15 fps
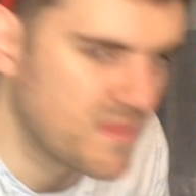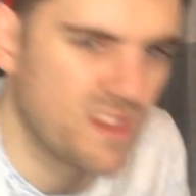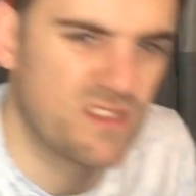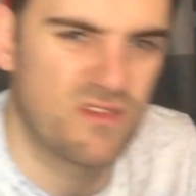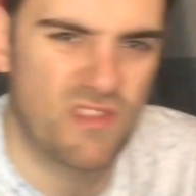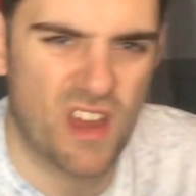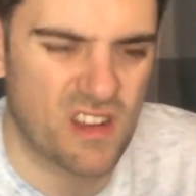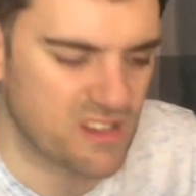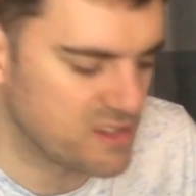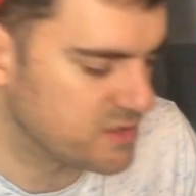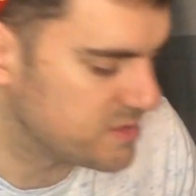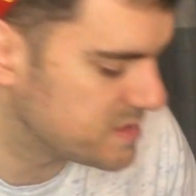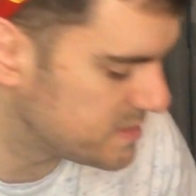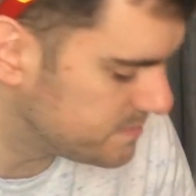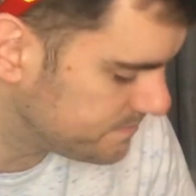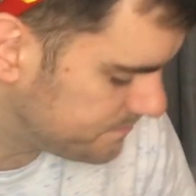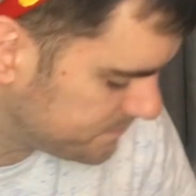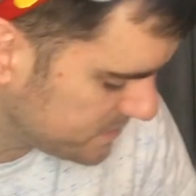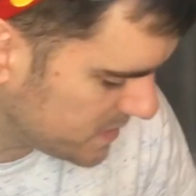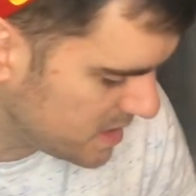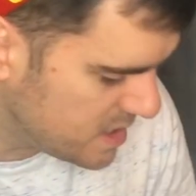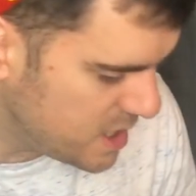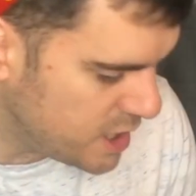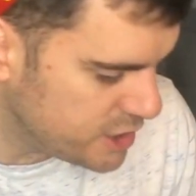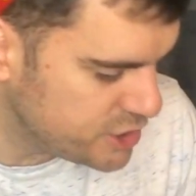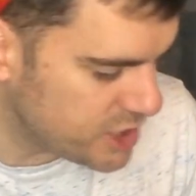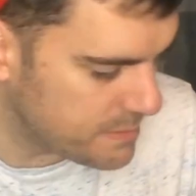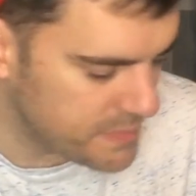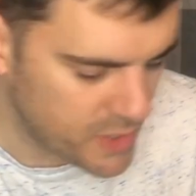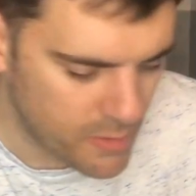So that's those.
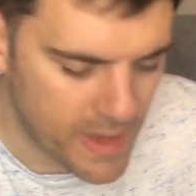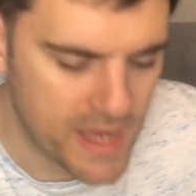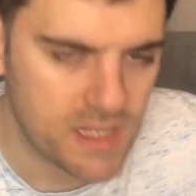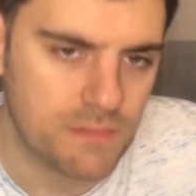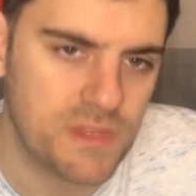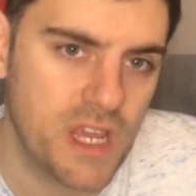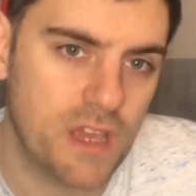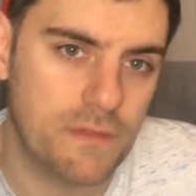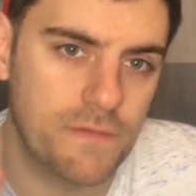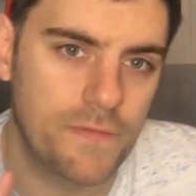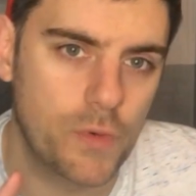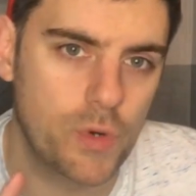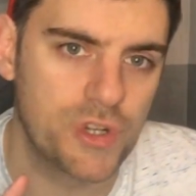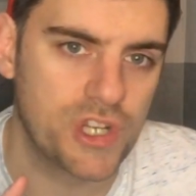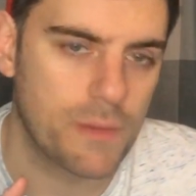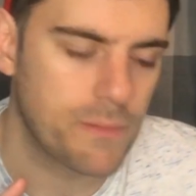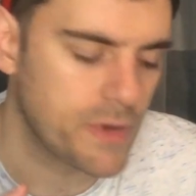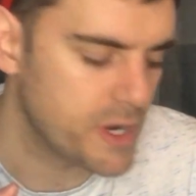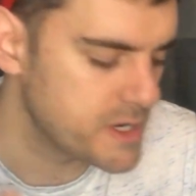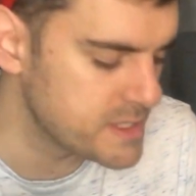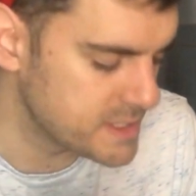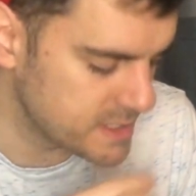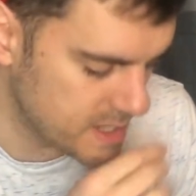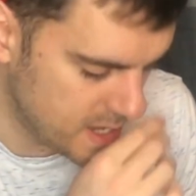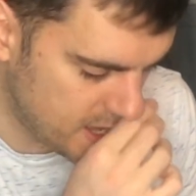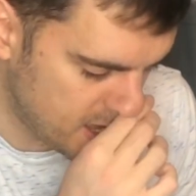Jumper wise, I'm taking 4 jumpers.